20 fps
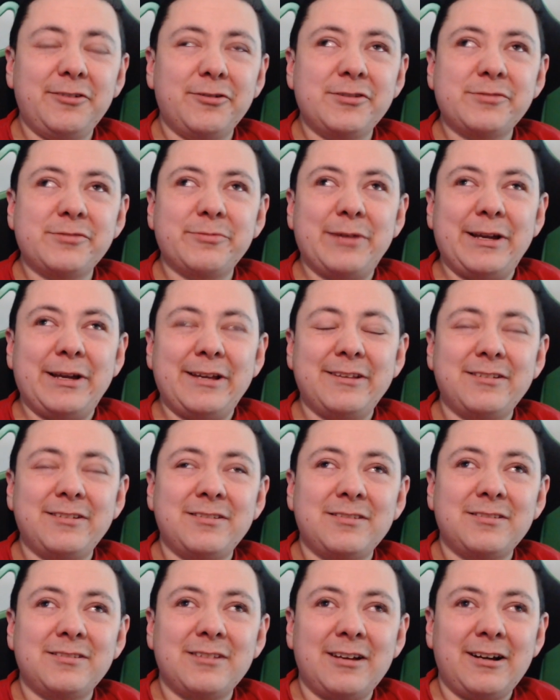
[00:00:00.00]

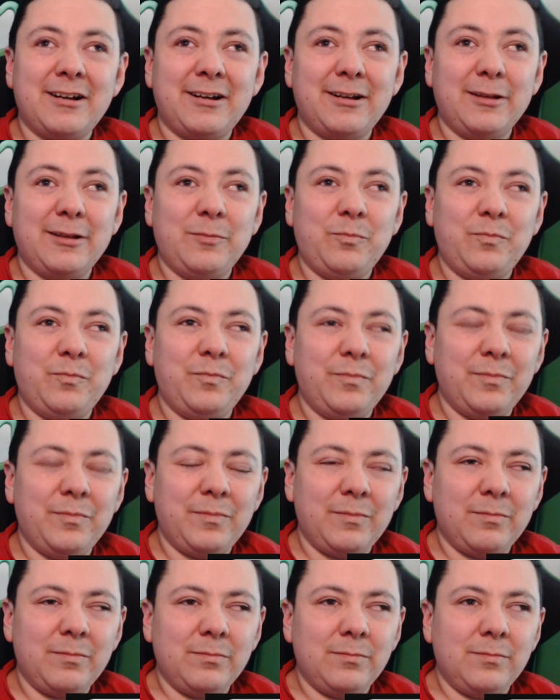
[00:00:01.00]
ways,
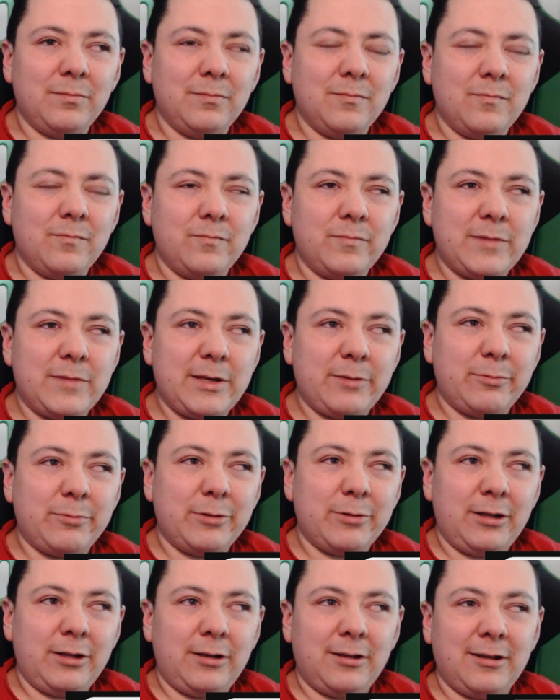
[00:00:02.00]
they
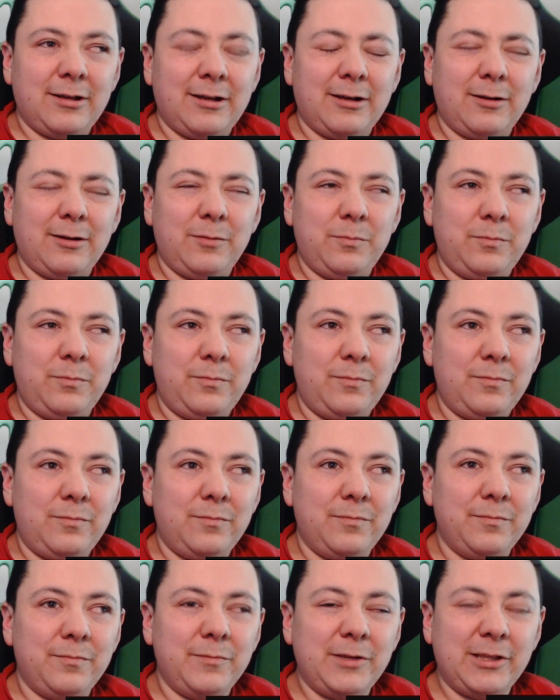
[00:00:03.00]
would
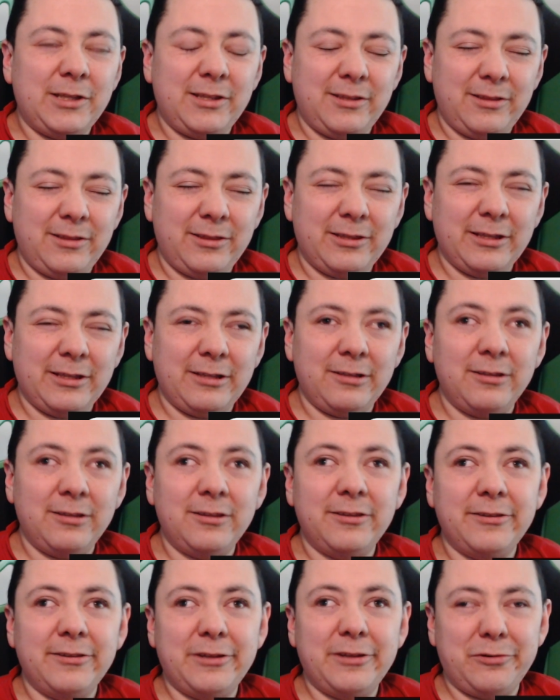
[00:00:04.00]
it the
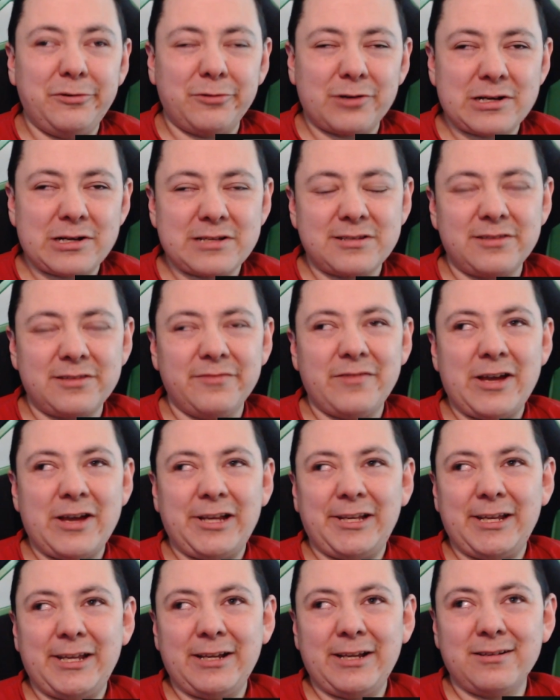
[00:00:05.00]
Norse, the
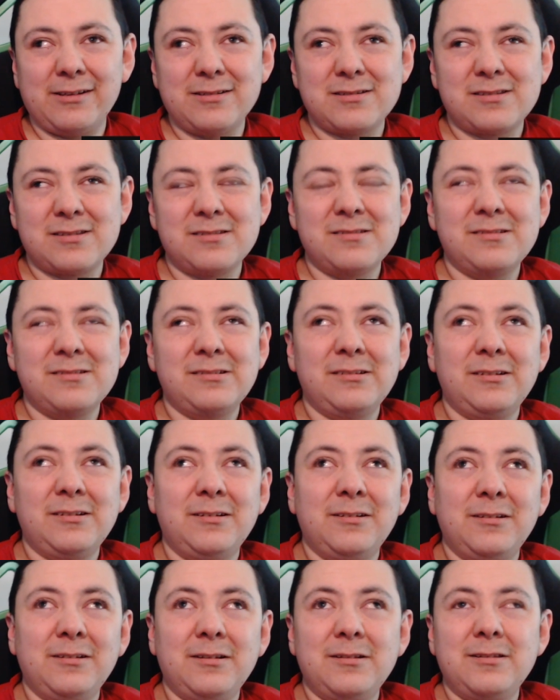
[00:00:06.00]
Vikings,
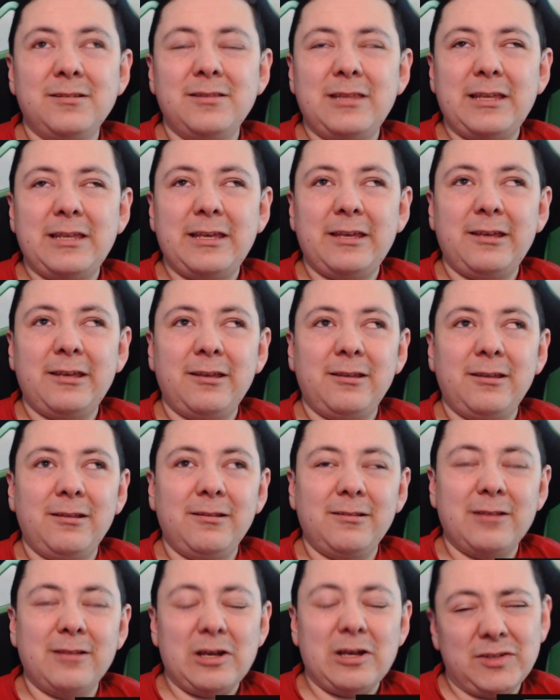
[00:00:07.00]
the
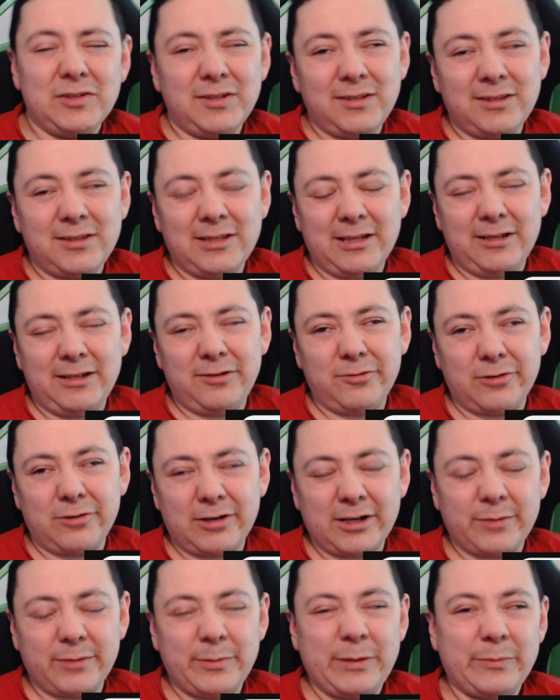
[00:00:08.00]

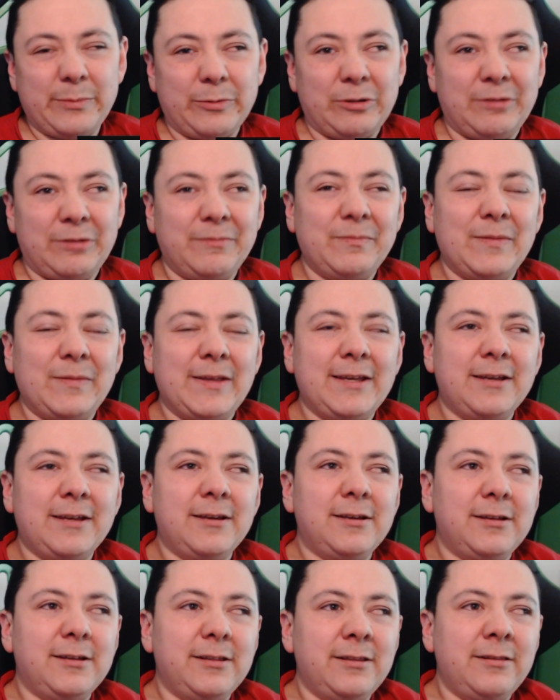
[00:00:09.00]
Nordic people,
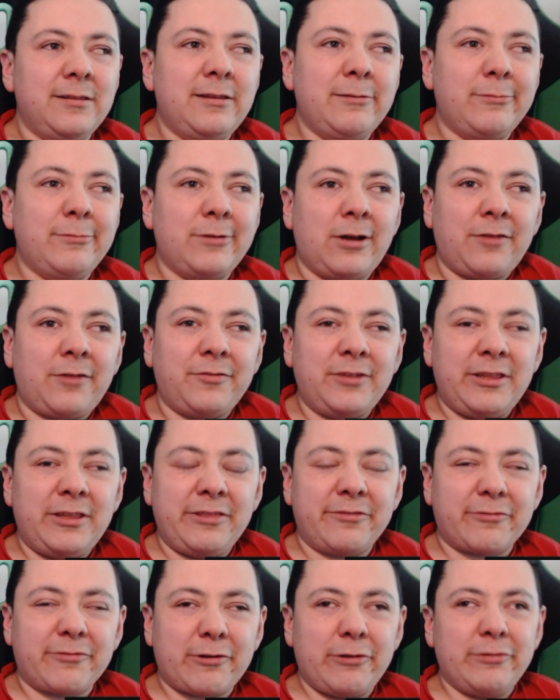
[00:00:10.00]
they would often
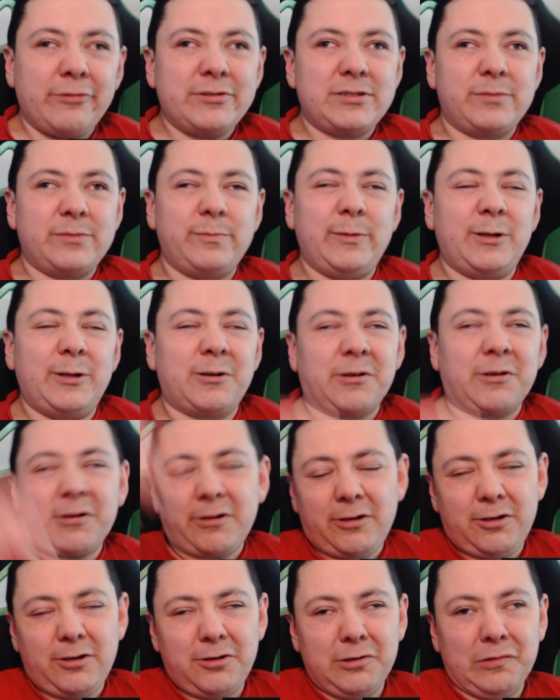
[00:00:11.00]
throw a
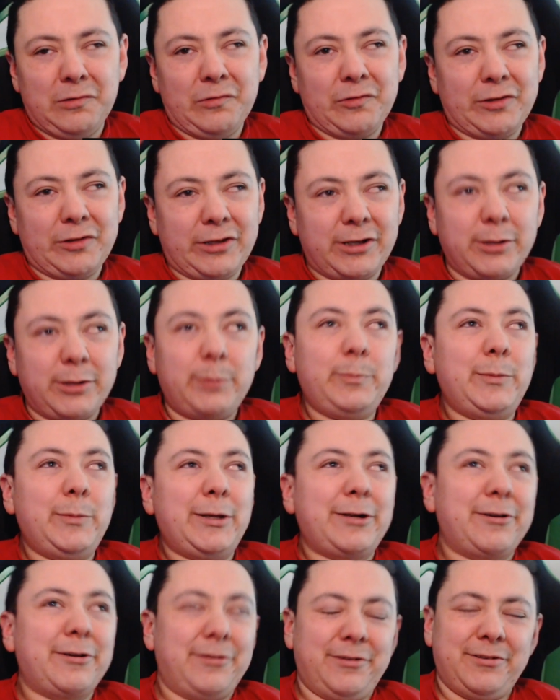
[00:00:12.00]
spear over the
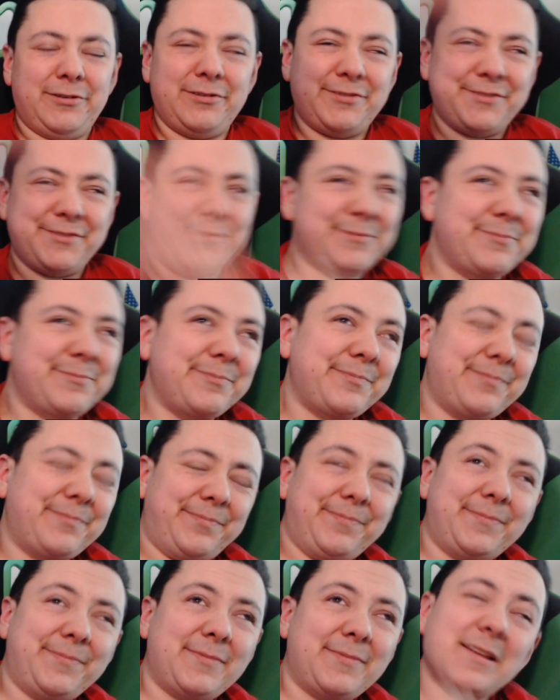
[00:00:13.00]
competitors,
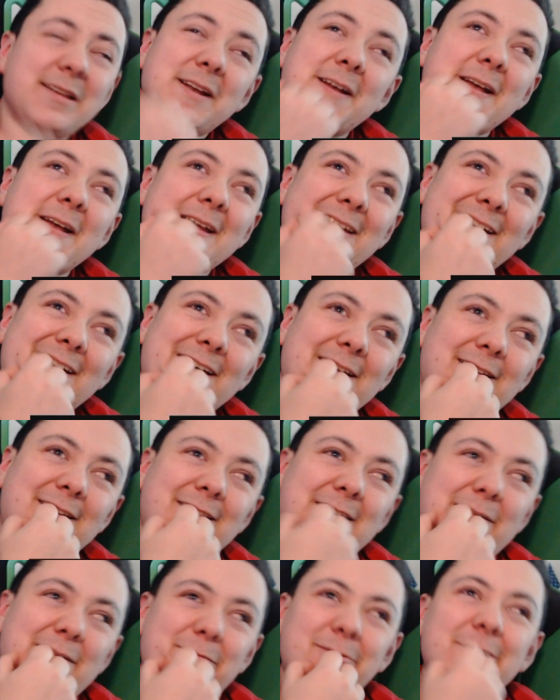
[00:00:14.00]
and
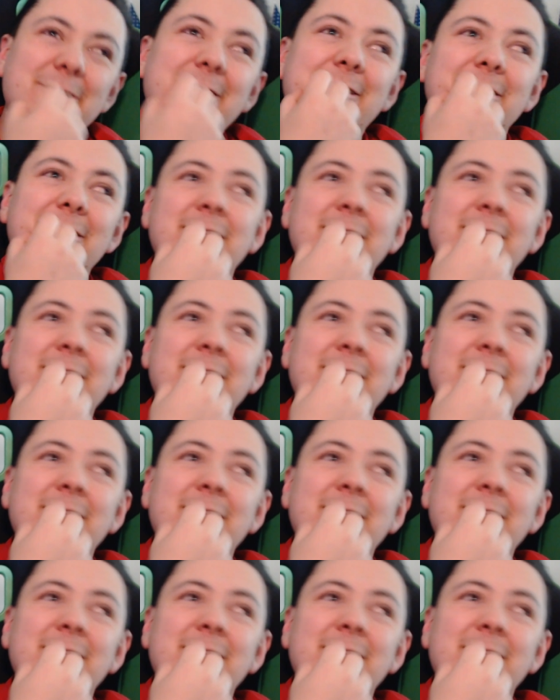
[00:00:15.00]
they would